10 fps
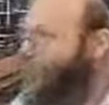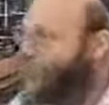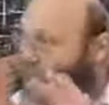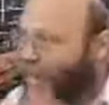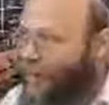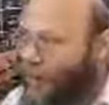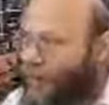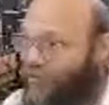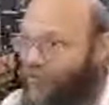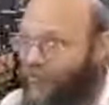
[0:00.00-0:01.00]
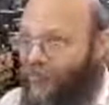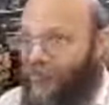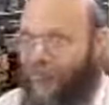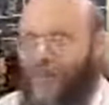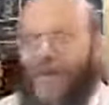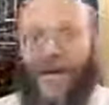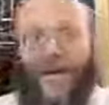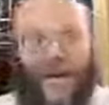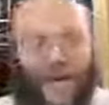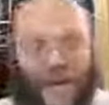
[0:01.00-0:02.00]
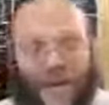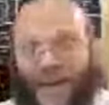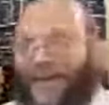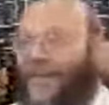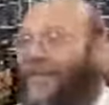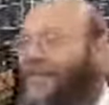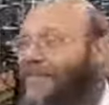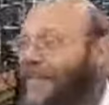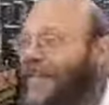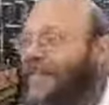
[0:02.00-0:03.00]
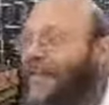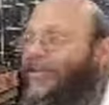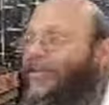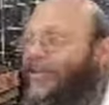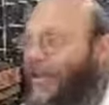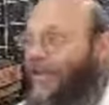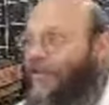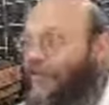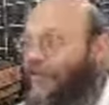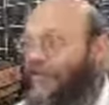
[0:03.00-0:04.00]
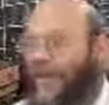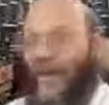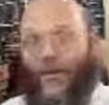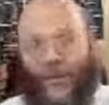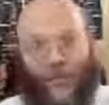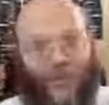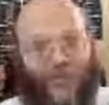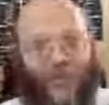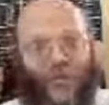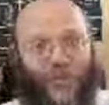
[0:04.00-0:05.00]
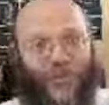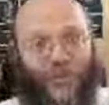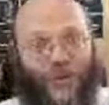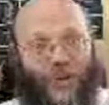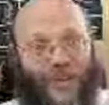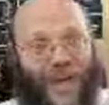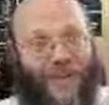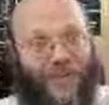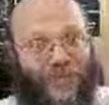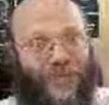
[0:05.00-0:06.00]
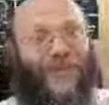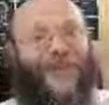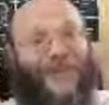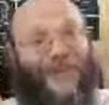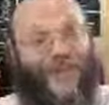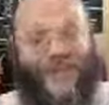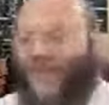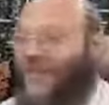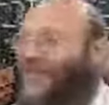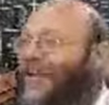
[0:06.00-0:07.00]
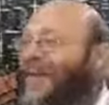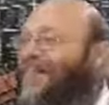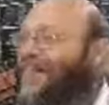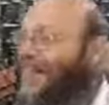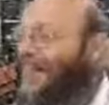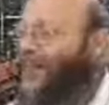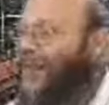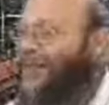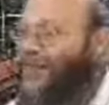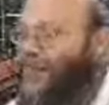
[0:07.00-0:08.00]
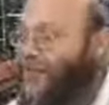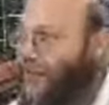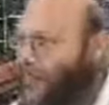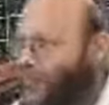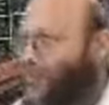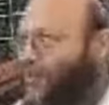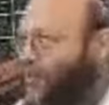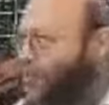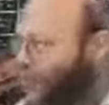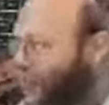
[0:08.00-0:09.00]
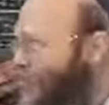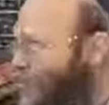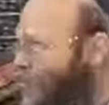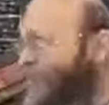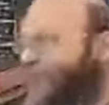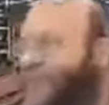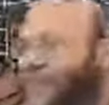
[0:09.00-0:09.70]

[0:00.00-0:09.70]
from now on, until the day of your death, and also before you, you die, the last thing you have to, to remember,